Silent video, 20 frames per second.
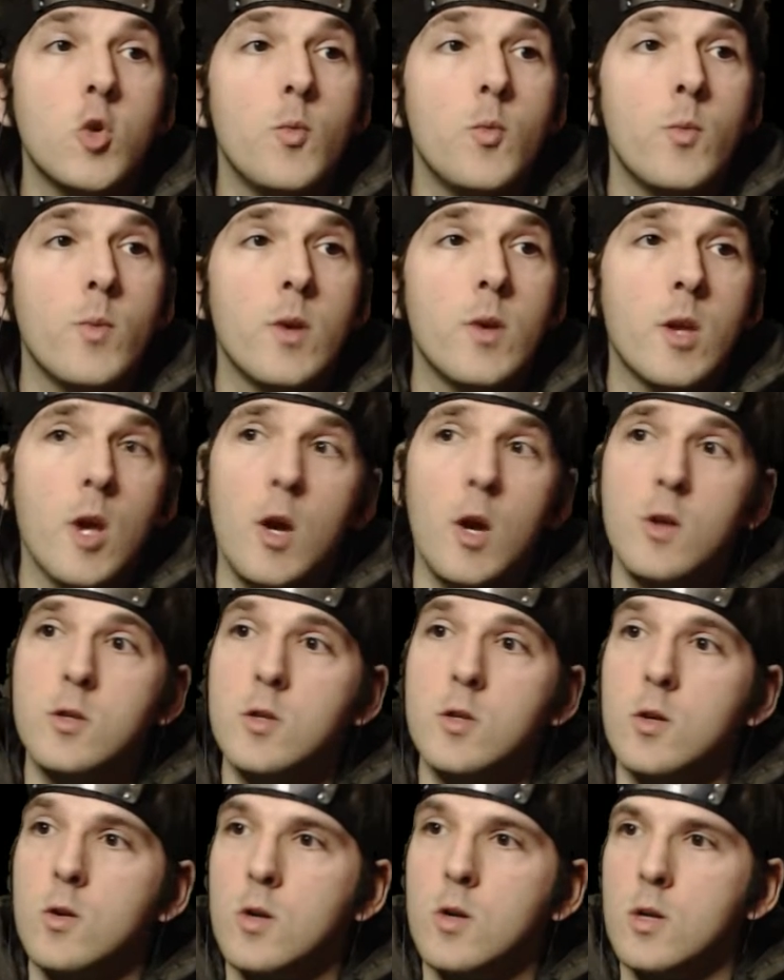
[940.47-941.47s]
assume we're going
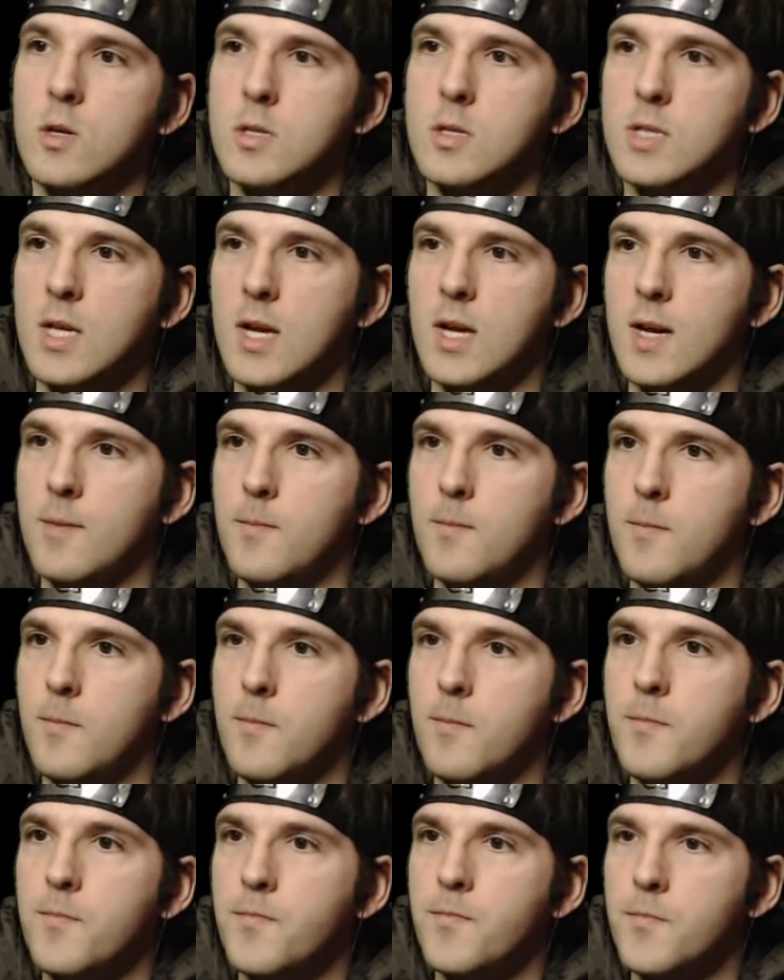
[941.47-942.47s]
to because... Um,
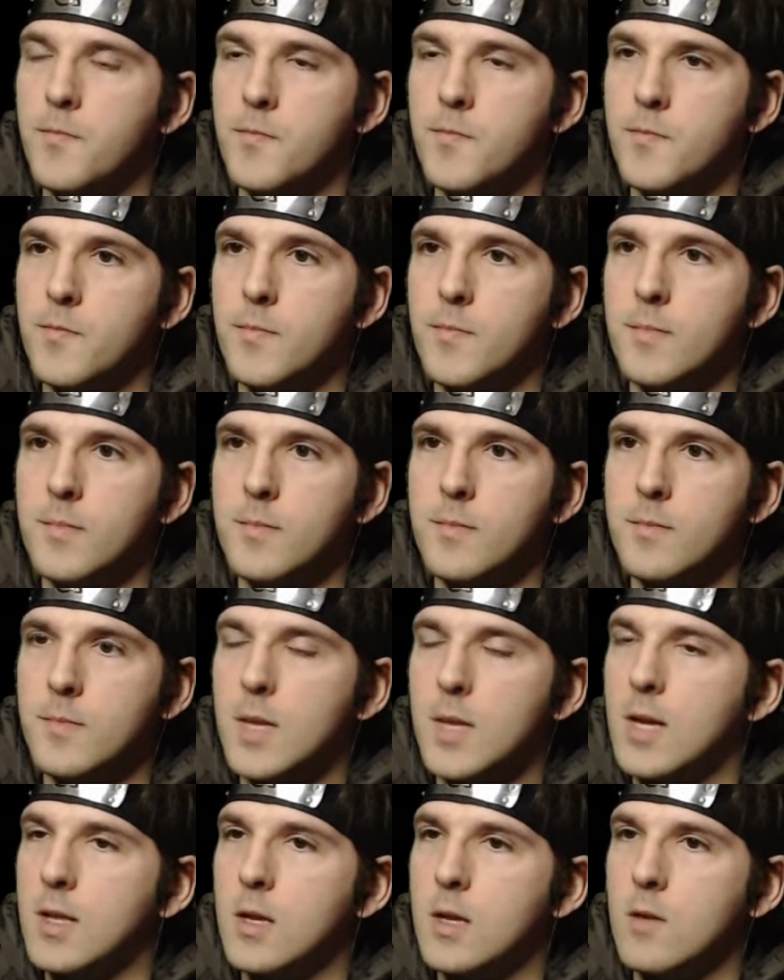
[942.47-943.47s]

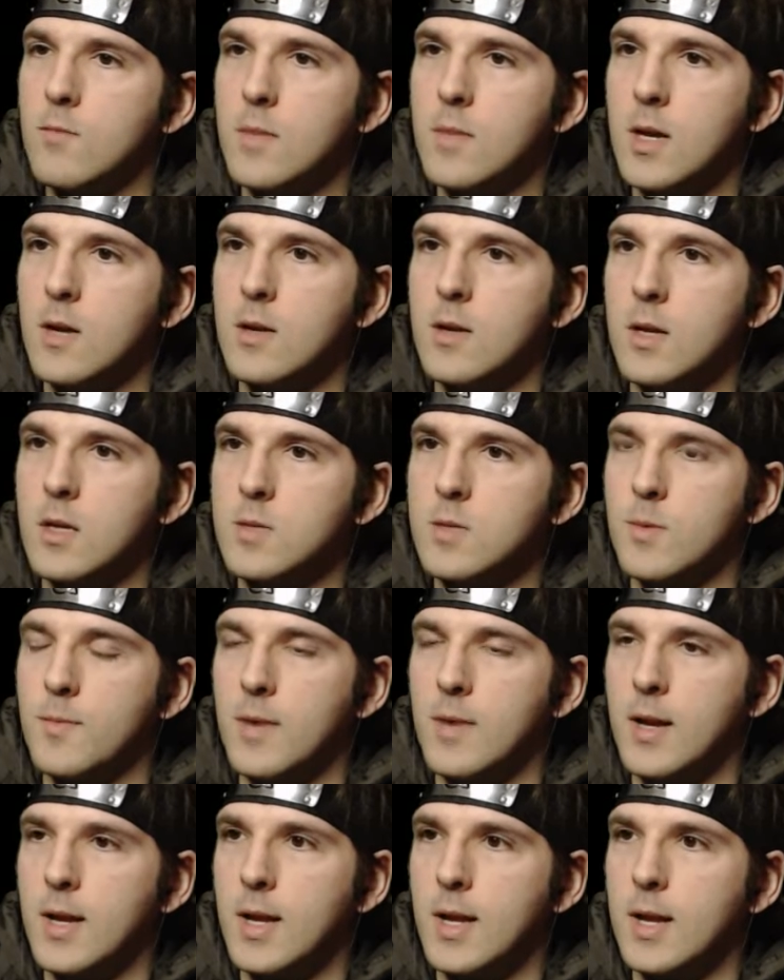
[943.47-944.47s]
no, no, it goes my
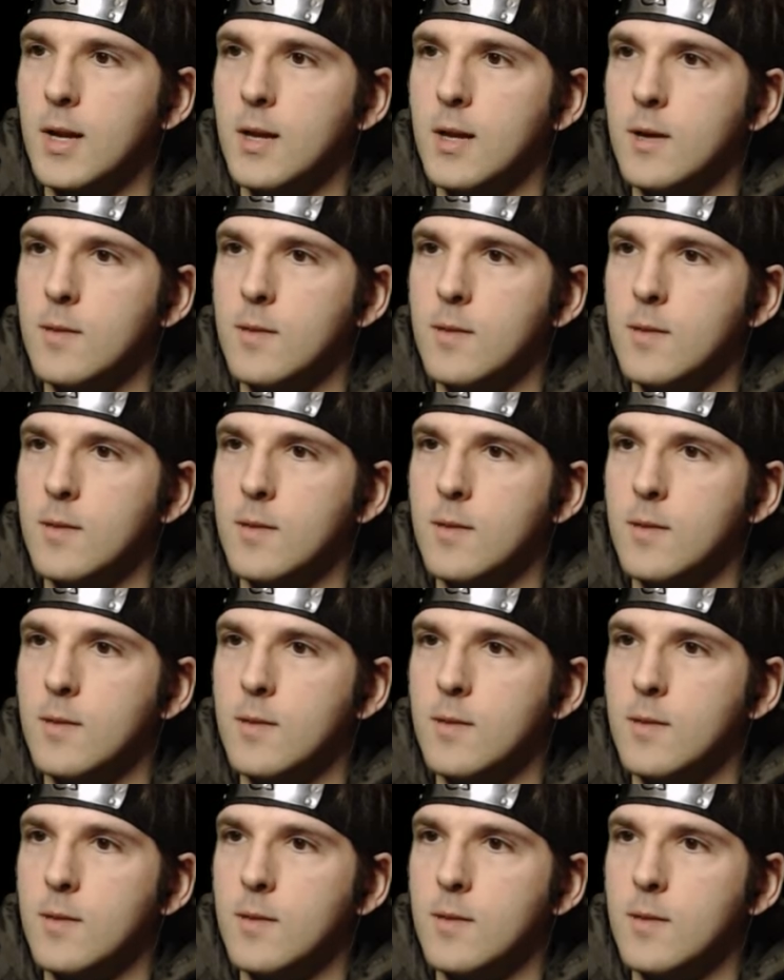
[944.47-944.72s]
brain again.